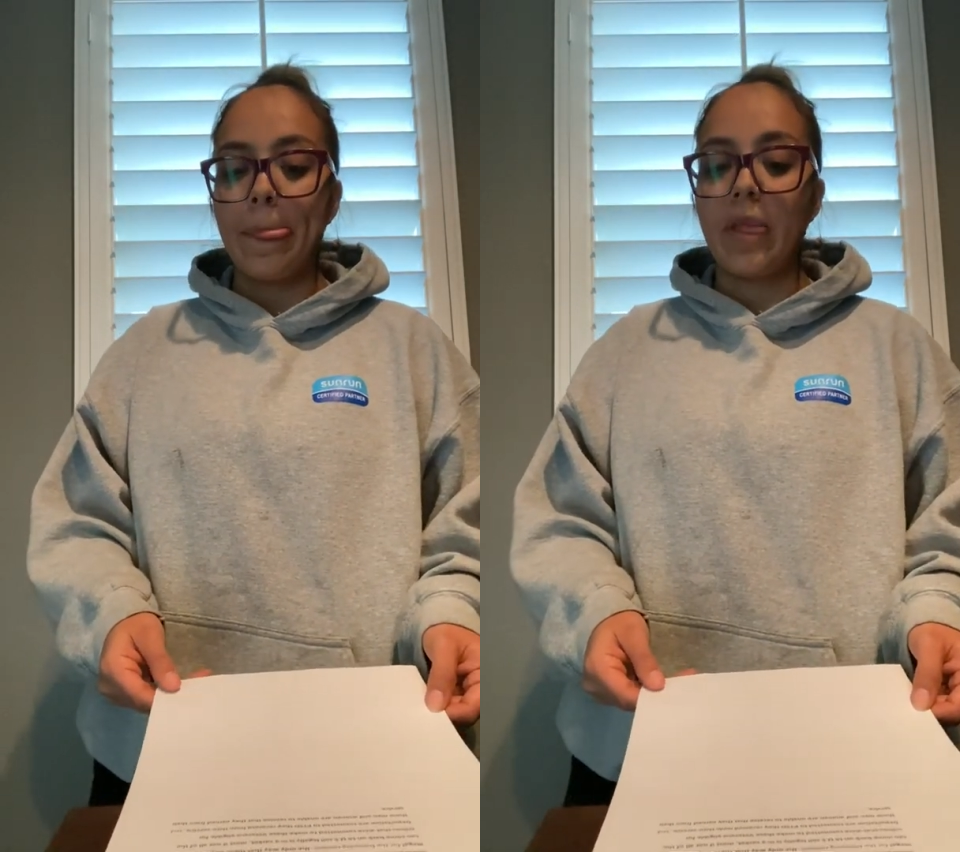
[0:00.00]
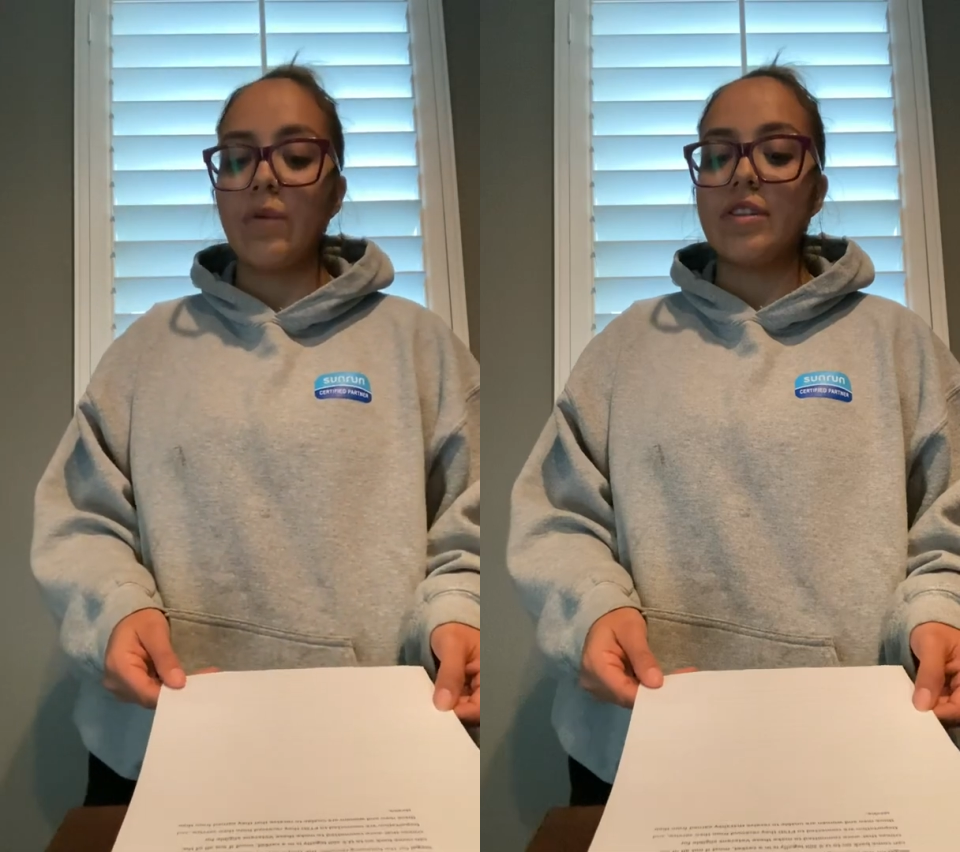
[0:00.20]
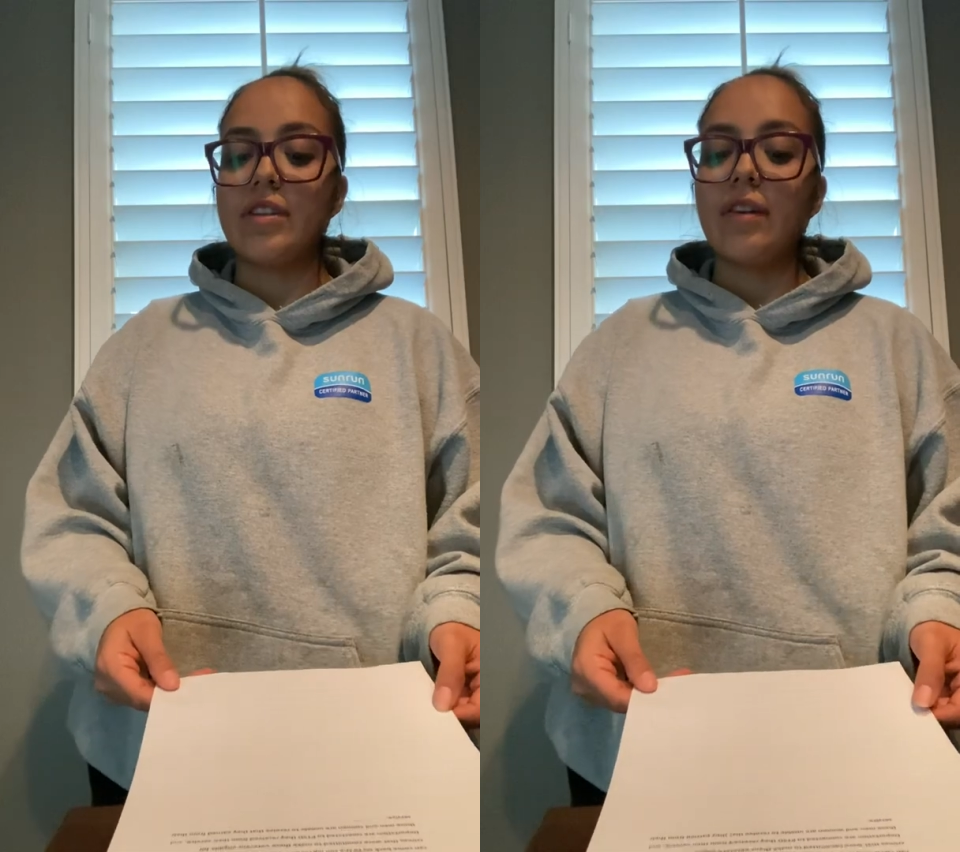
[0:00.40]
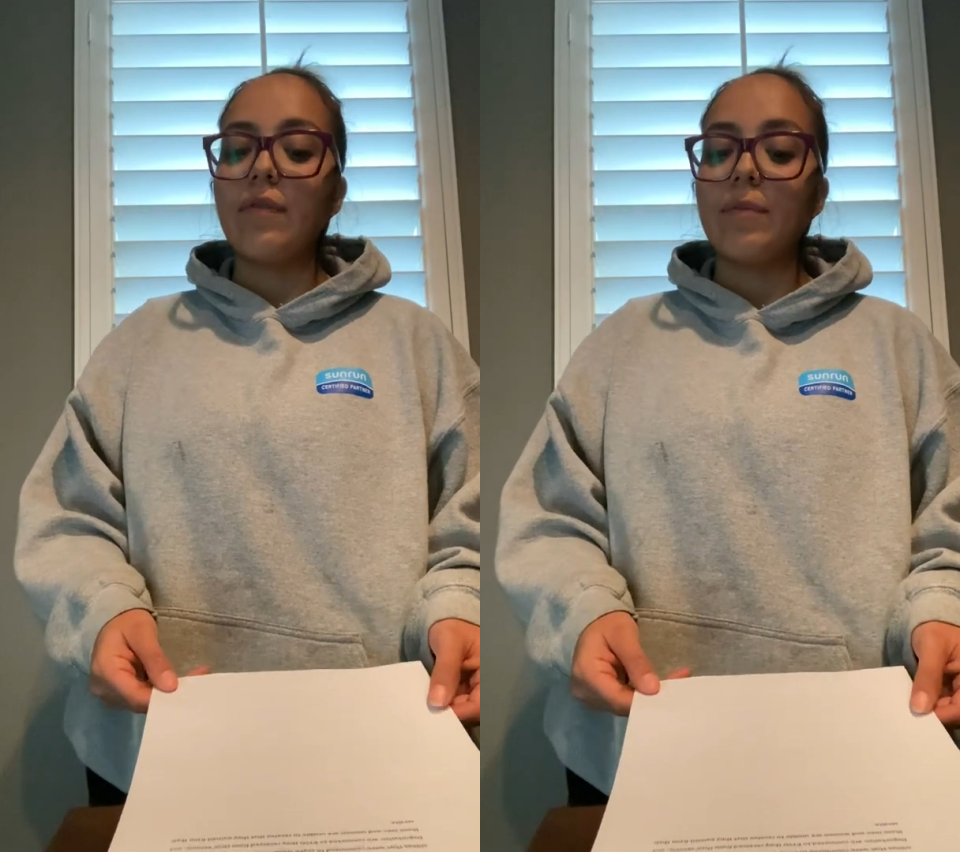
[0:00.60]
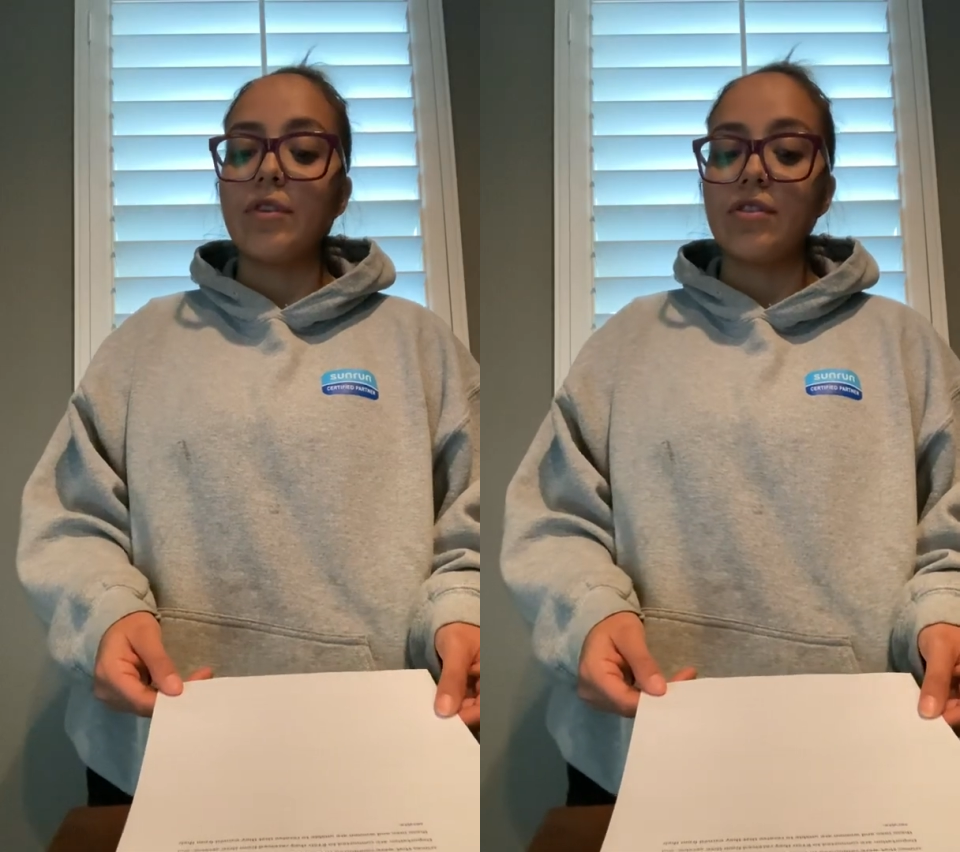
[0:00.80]
they received
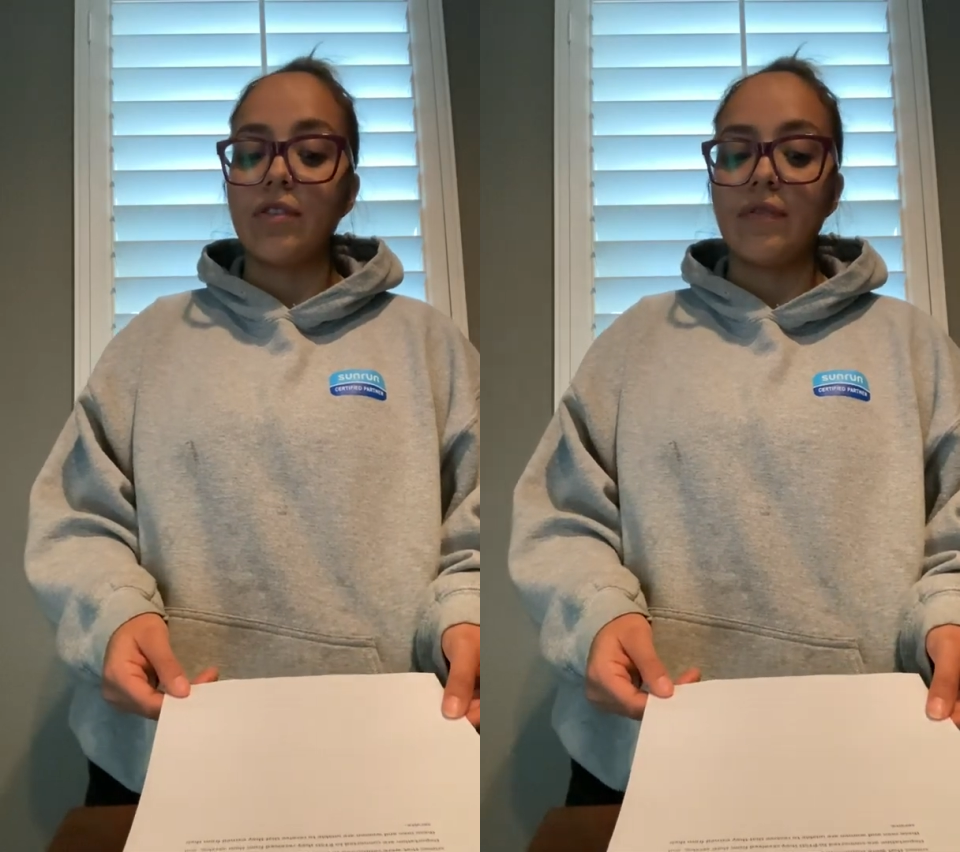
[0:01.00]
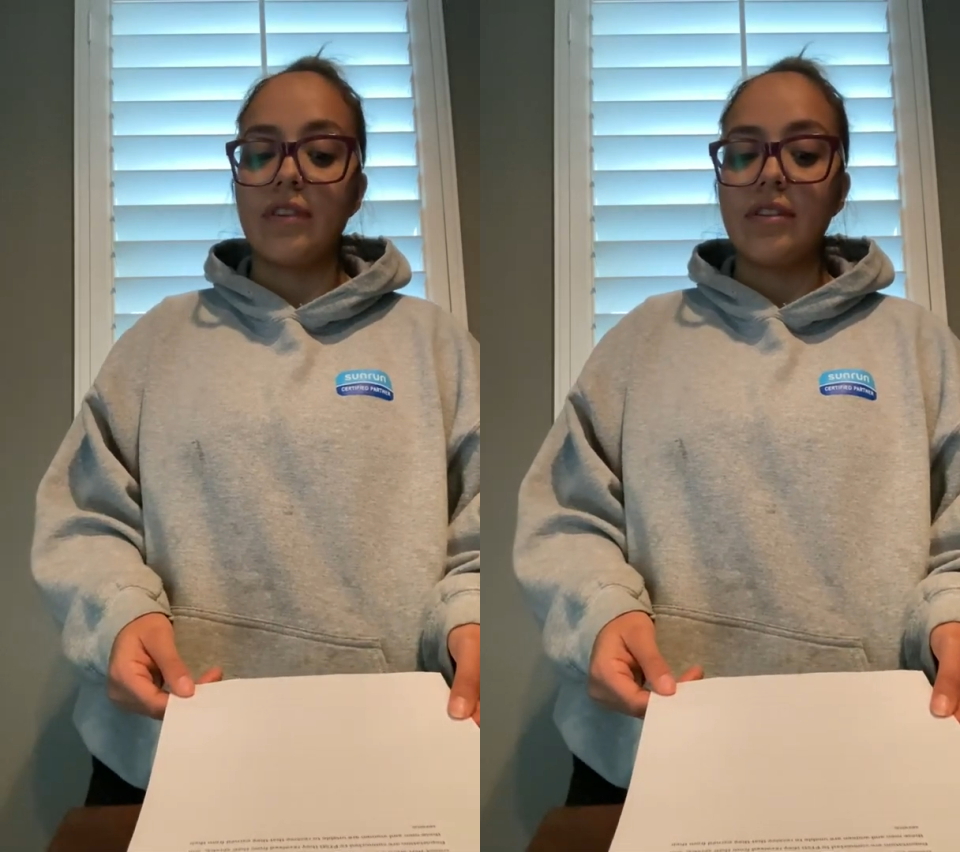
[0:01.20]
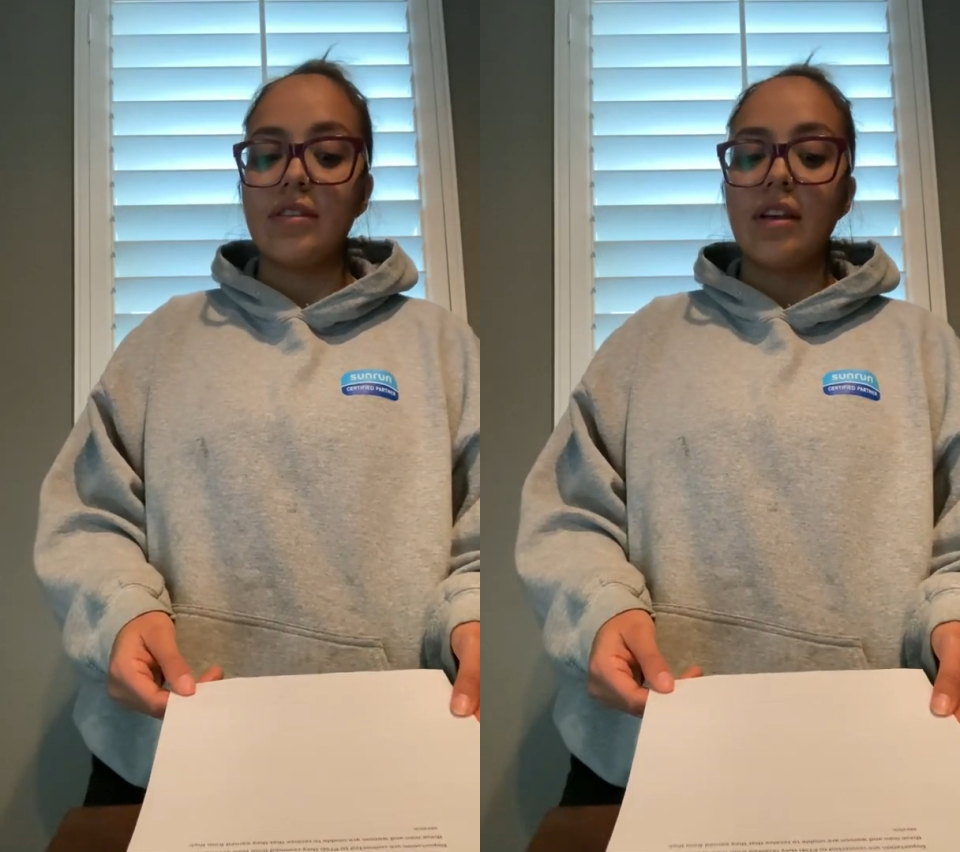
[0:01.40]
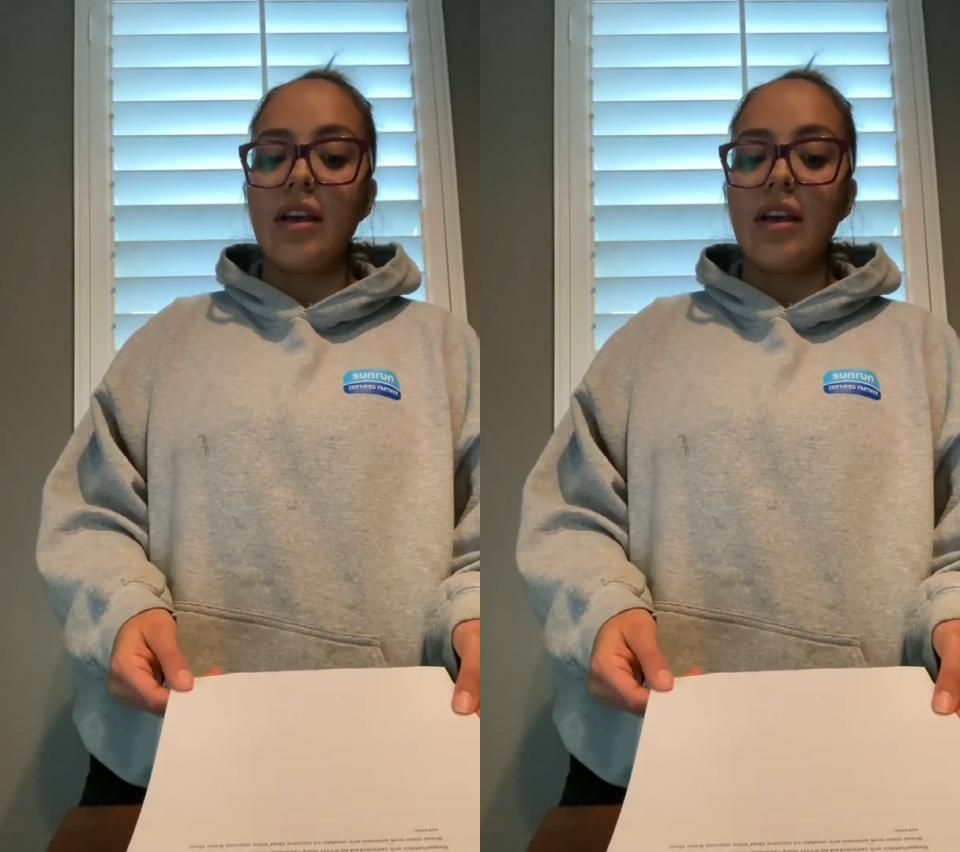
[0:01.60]
from their service,